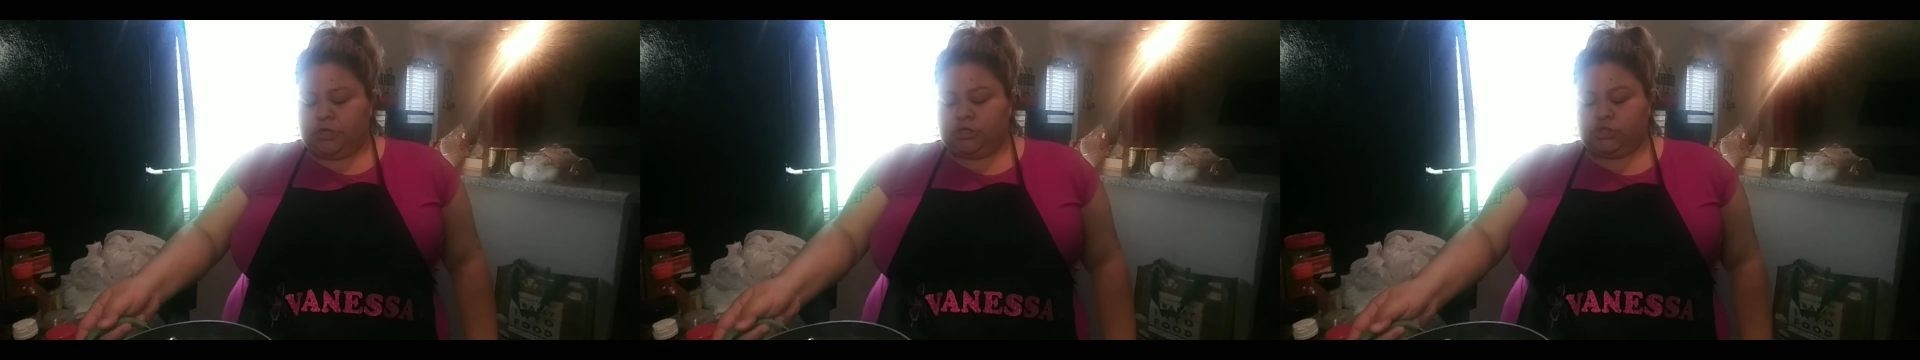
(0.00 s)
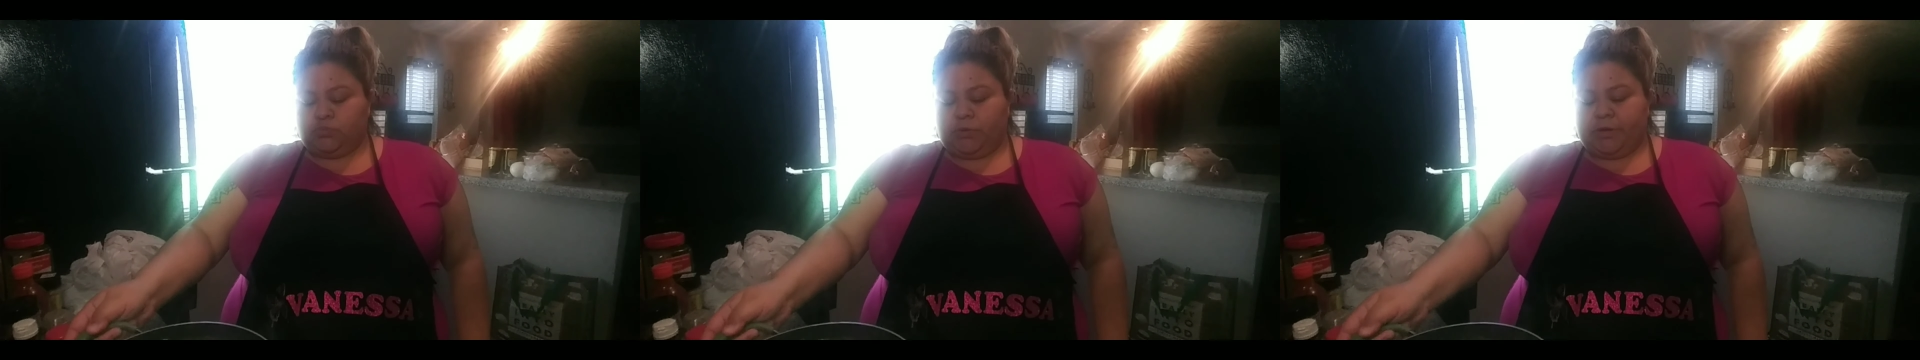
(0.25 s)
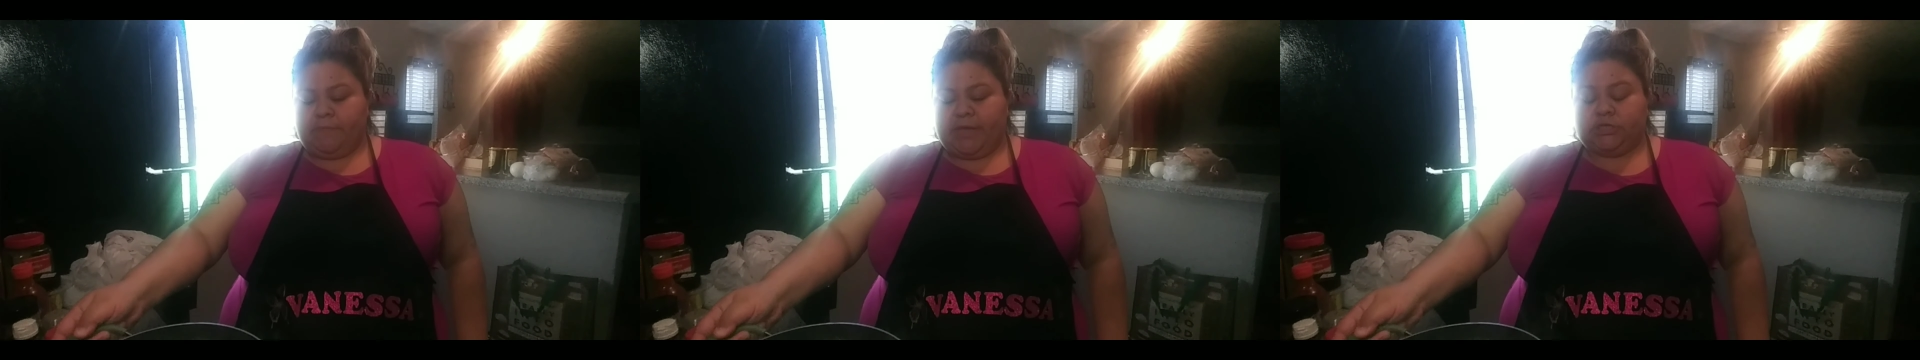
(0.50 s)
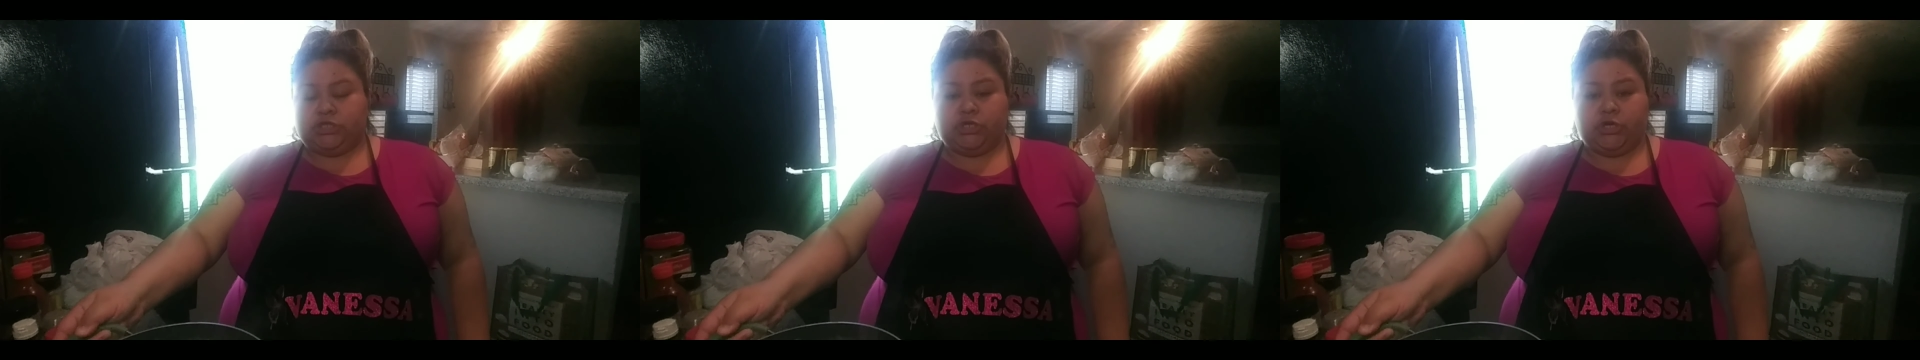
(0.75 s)
You just want to make
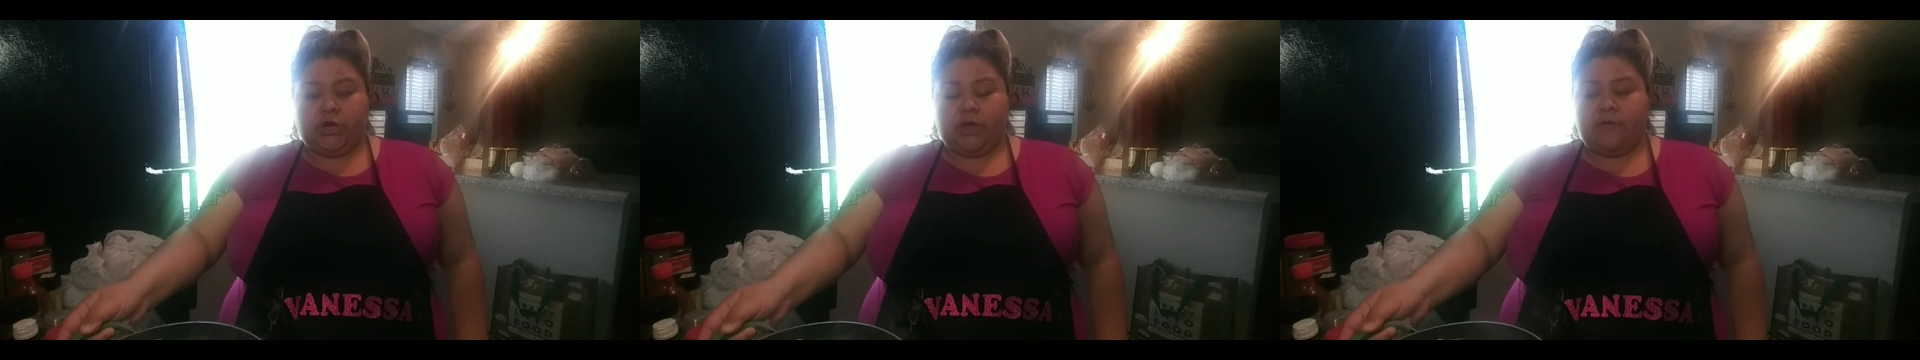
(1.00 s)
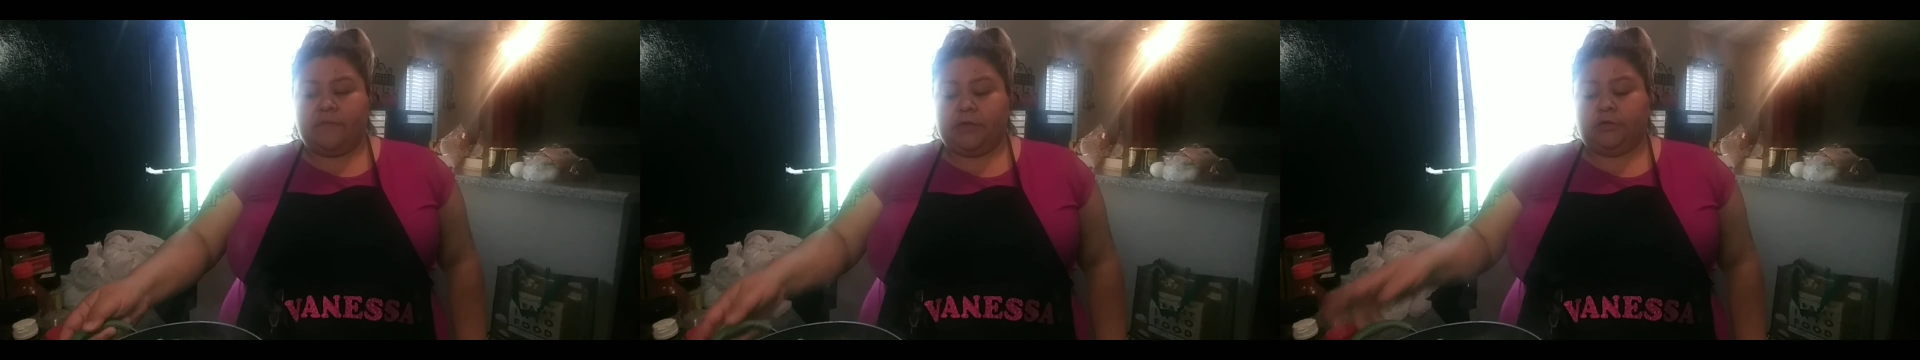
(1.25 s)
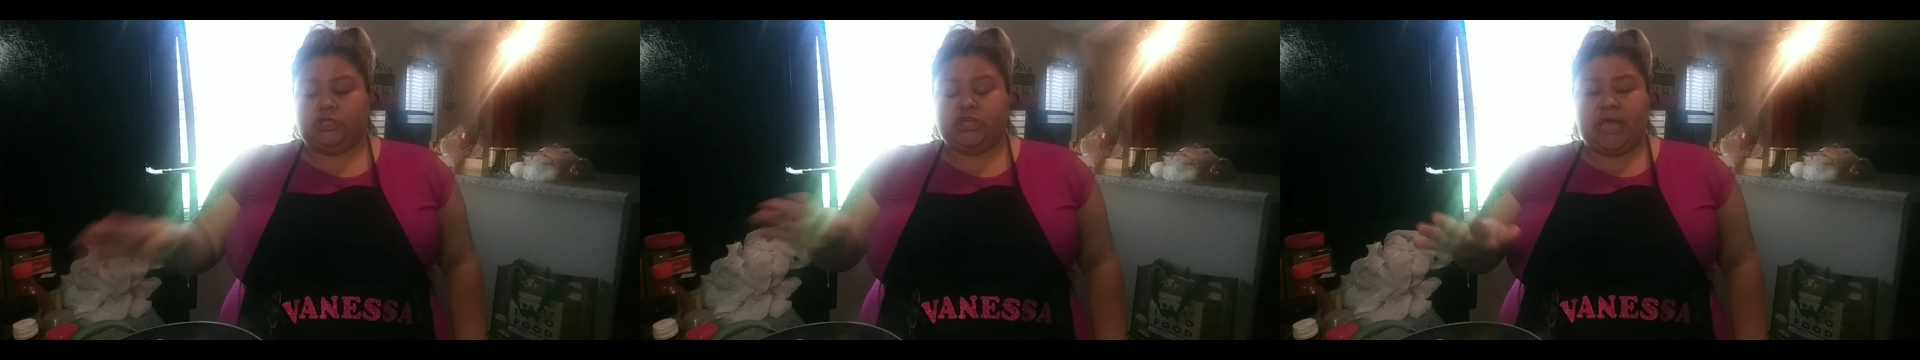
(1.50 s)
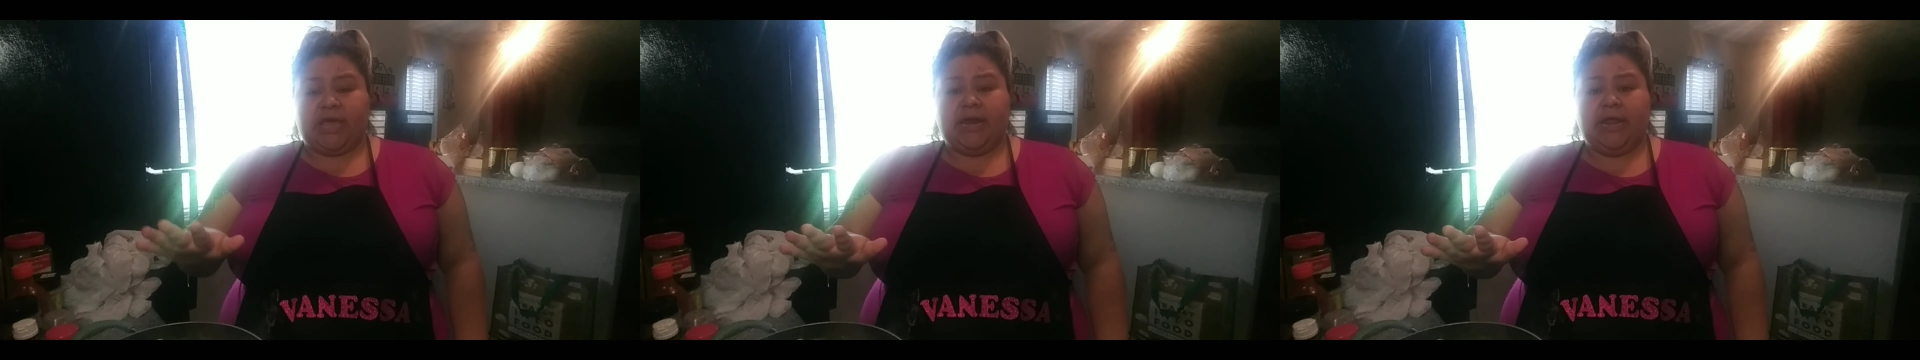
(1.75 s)
sure that you're
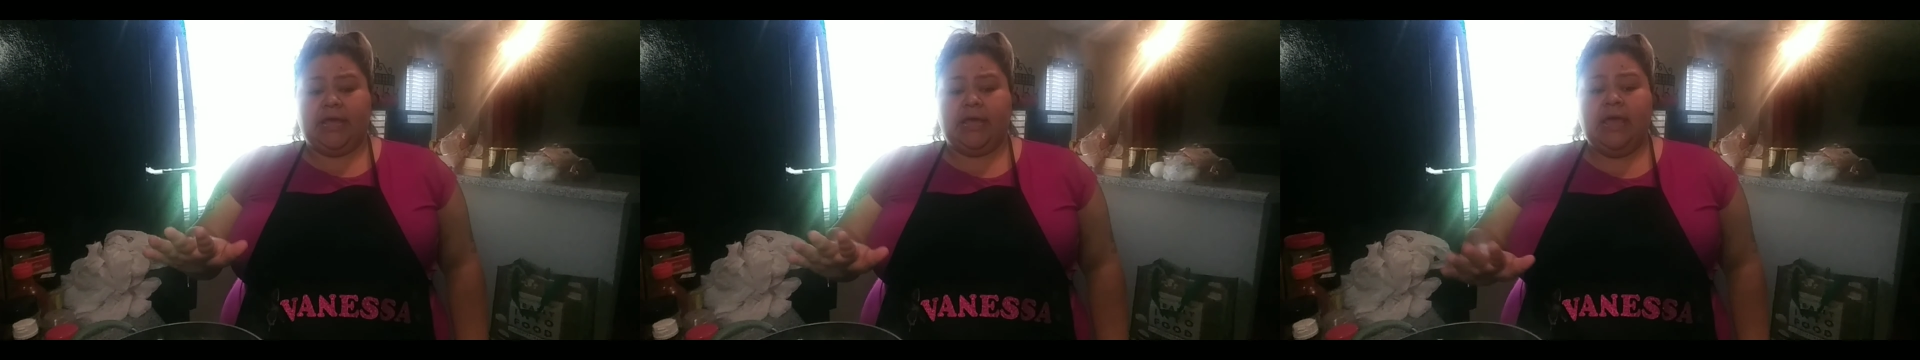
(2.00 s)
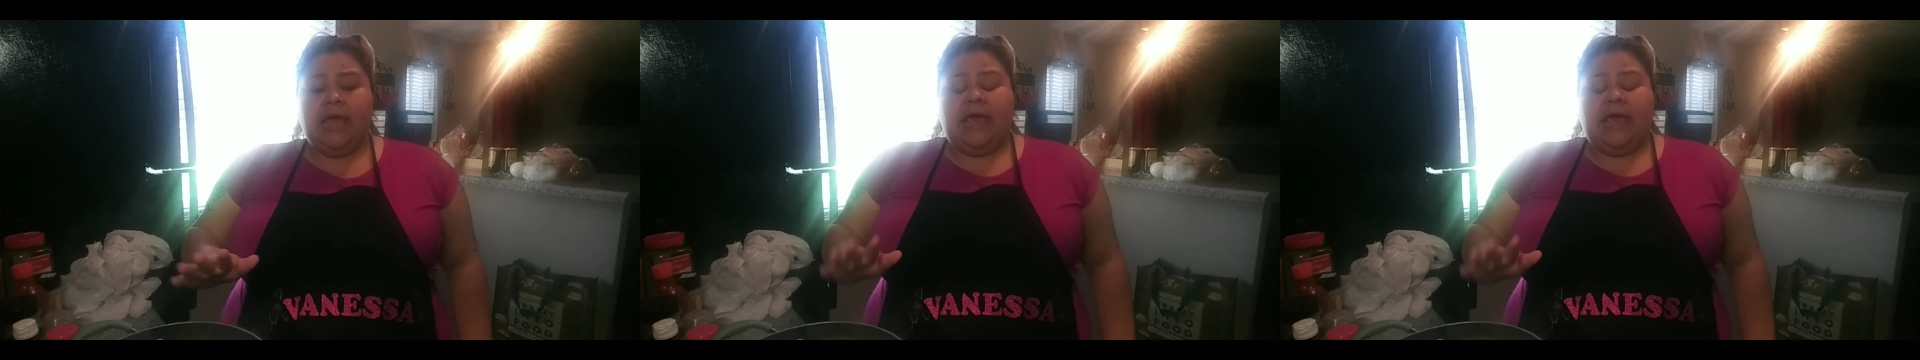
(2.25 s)
checking it,